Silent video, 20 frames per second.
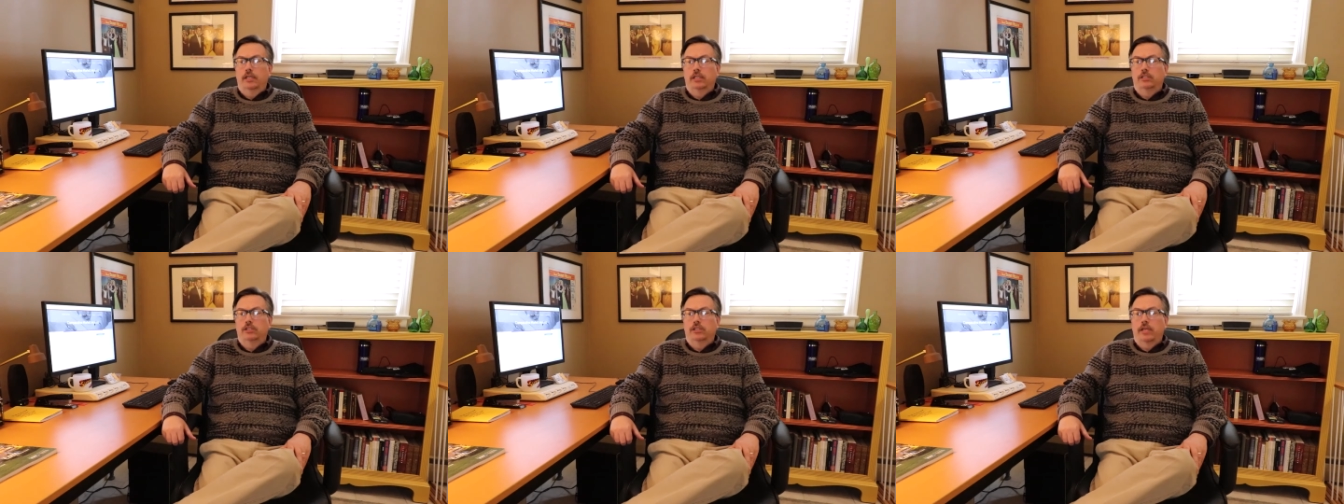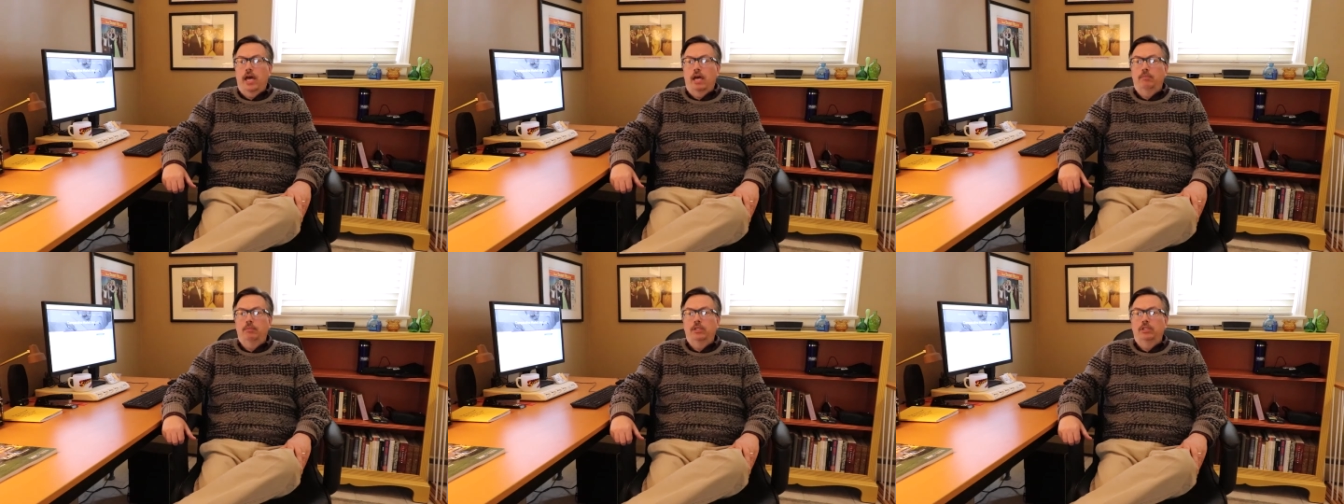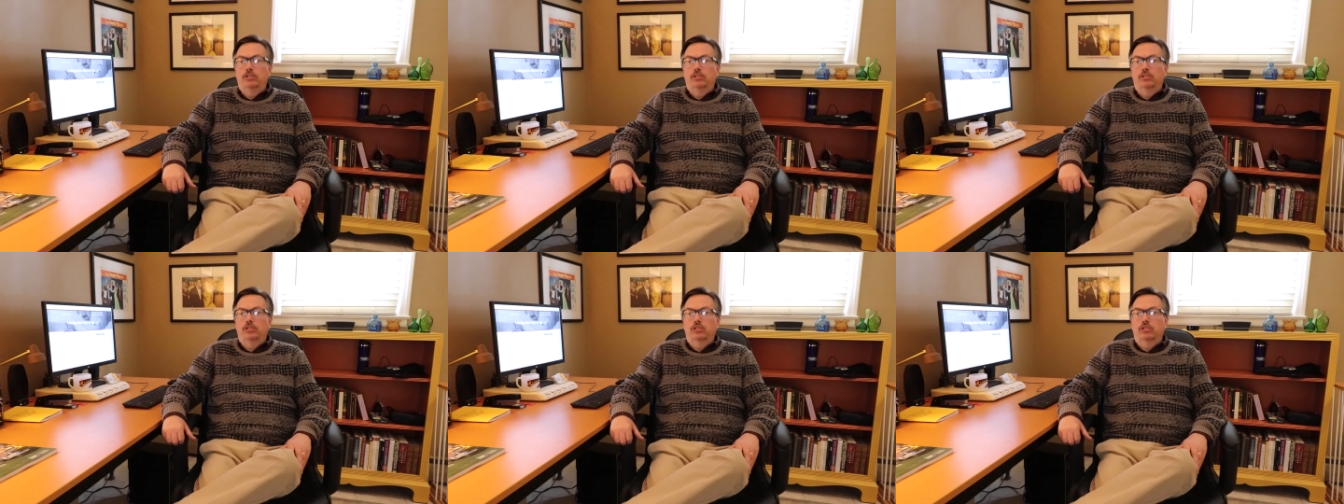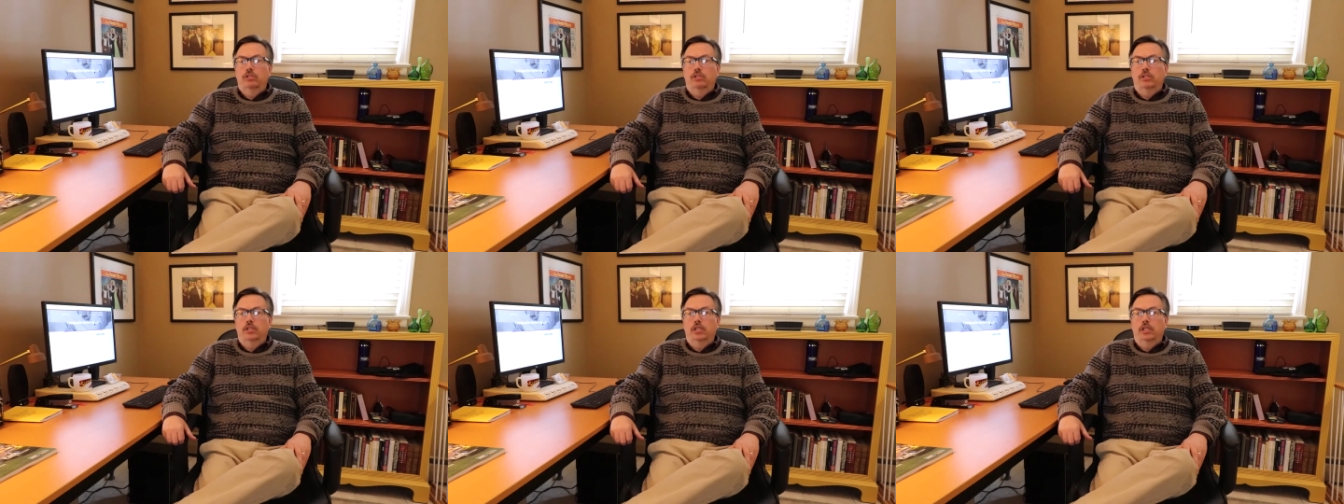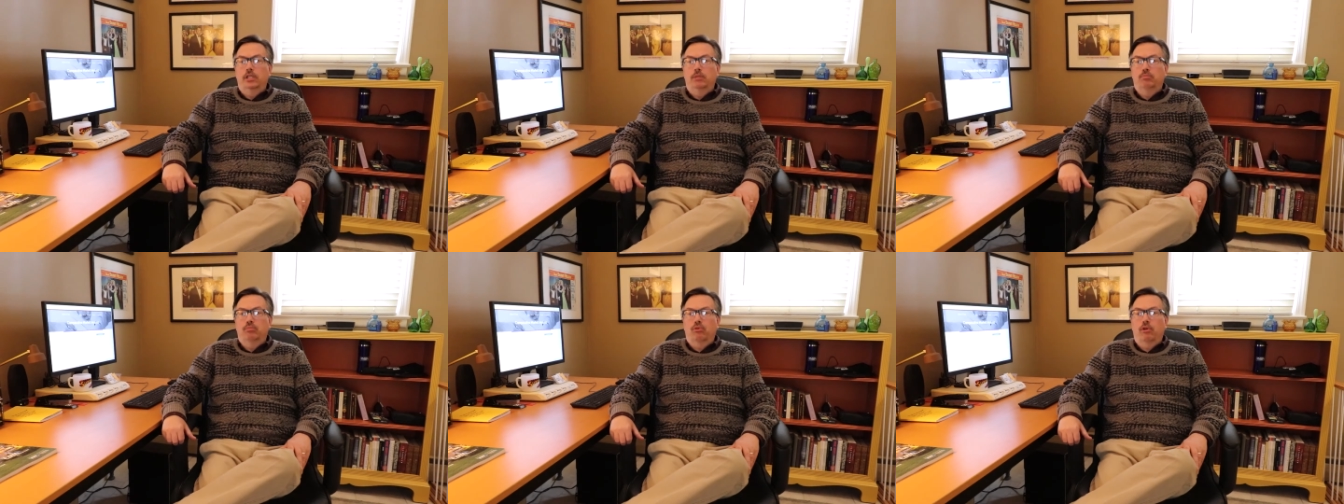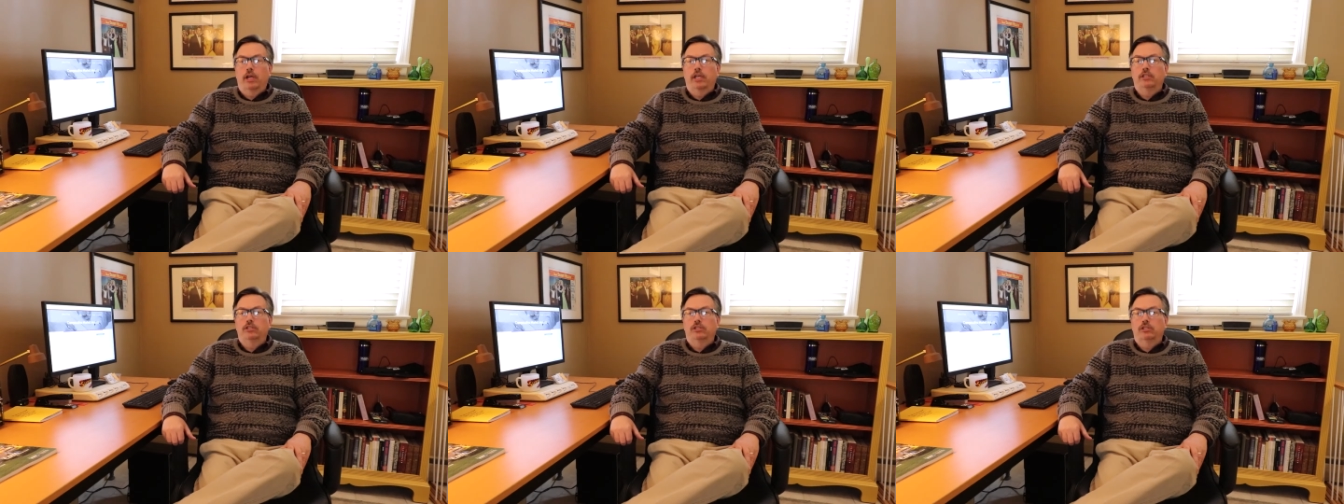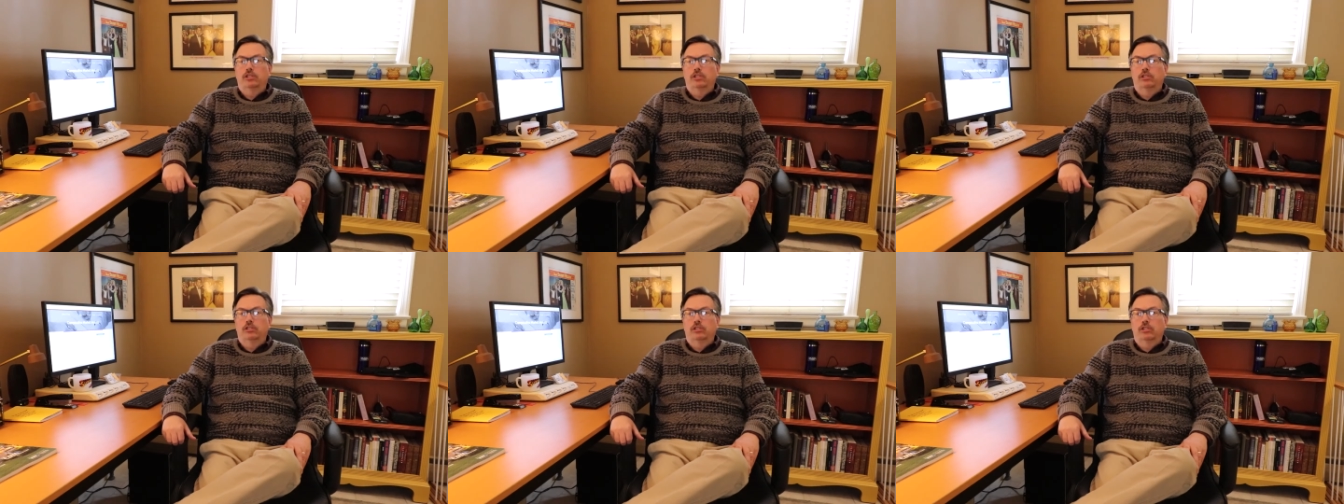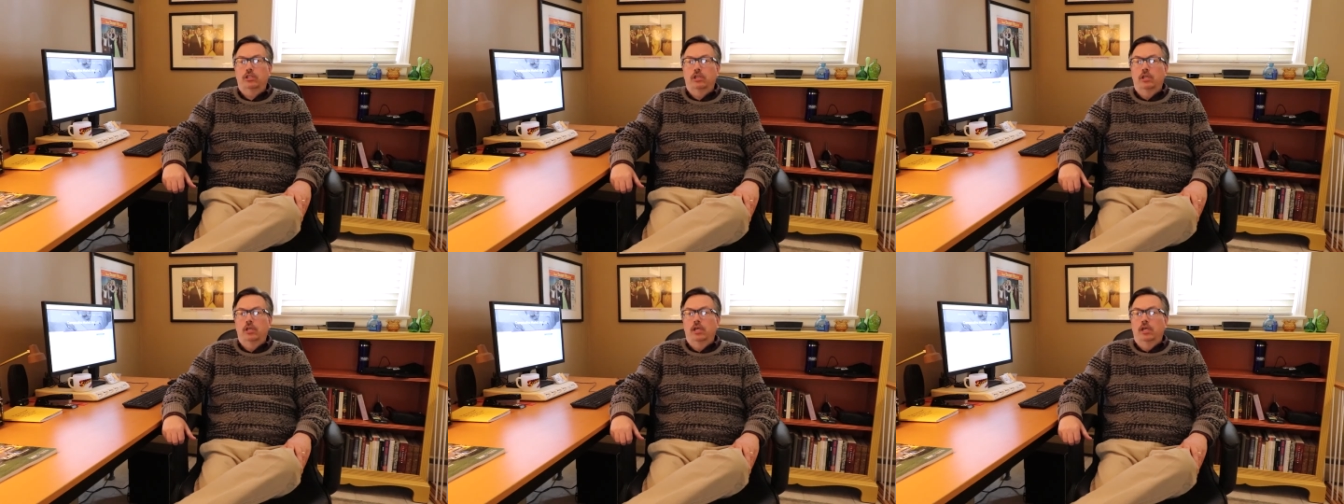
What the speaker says: examines the prices